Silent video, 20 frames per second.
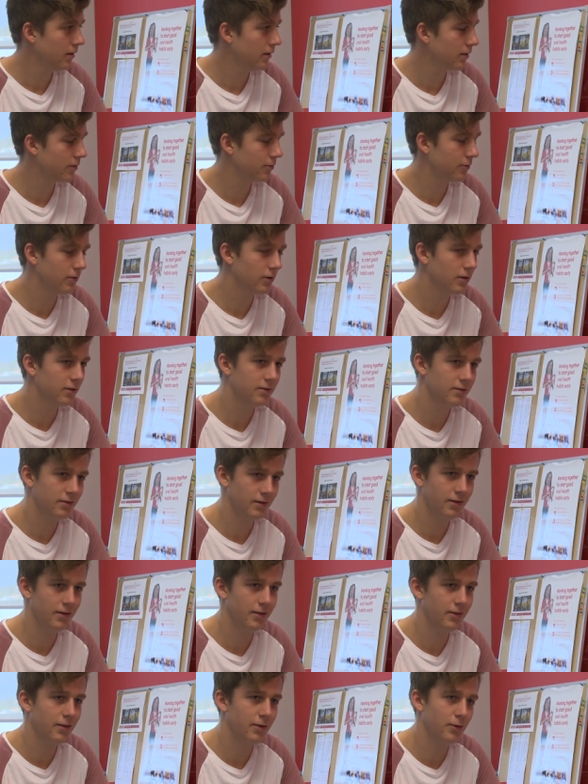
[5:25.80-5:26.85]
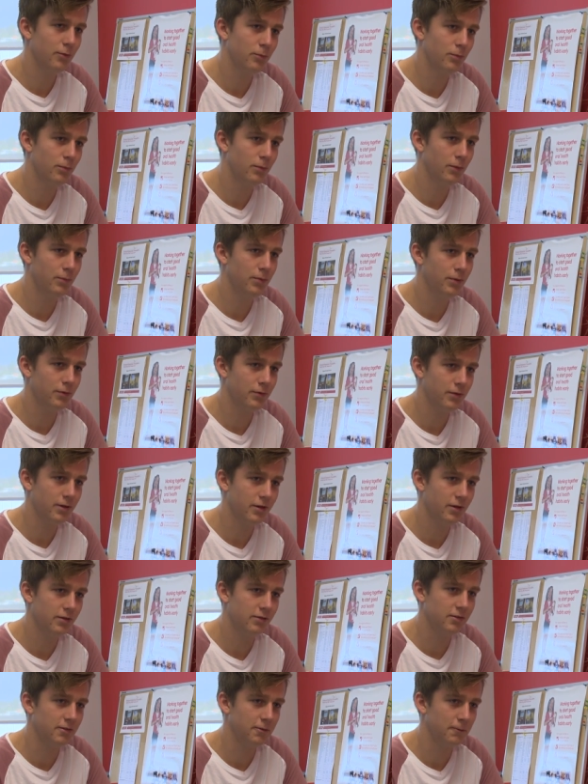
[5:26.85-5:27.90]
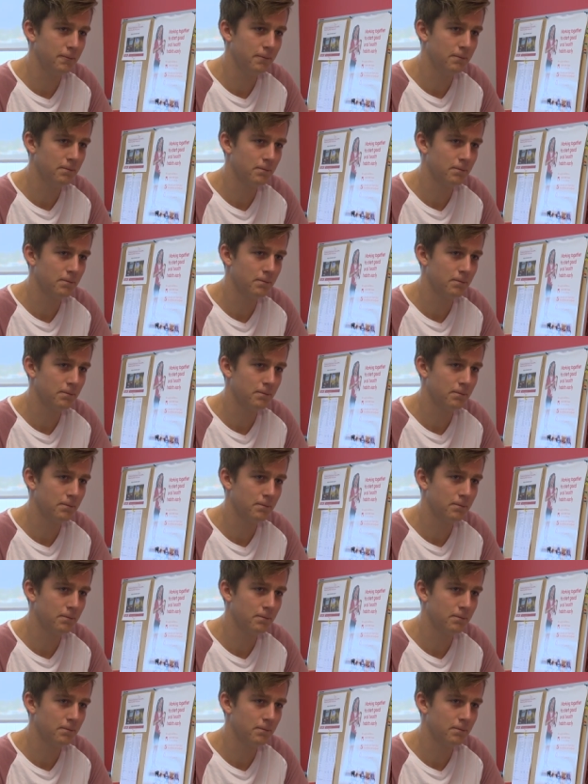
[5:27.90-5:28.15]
Yeah, I can really see how they appeal to kids.